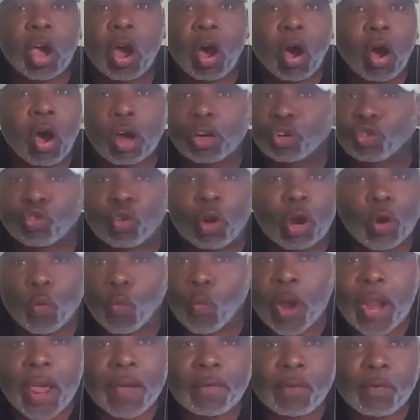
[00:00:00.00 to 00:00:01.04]
car, truck,
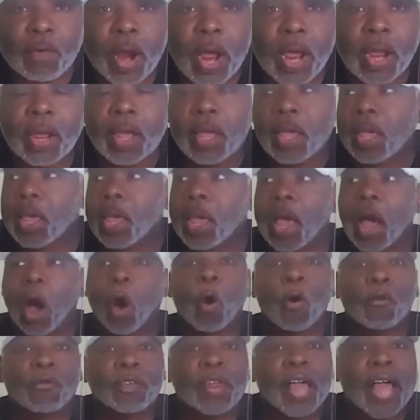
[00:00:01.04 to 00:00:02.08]
whatever, right?
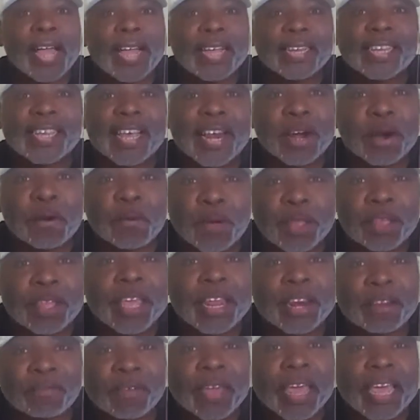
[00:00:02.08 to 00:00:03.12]
Hopefully I can set it up where you can
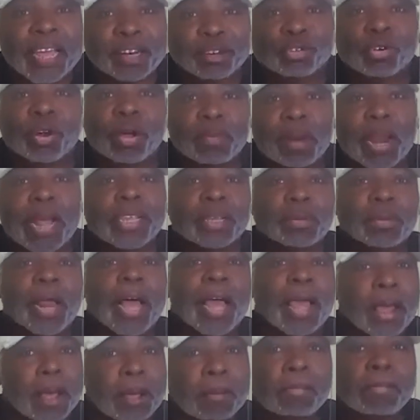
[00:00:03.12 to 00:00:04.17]
get the van, truck, blah, blah,
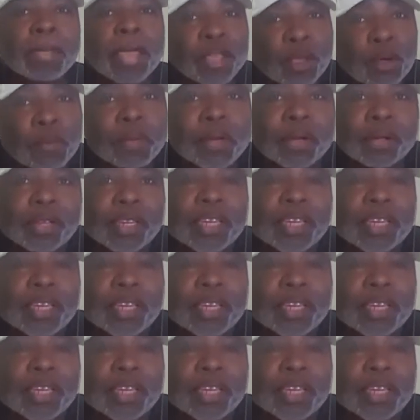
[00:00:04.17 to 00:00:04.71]
blah, and, and you build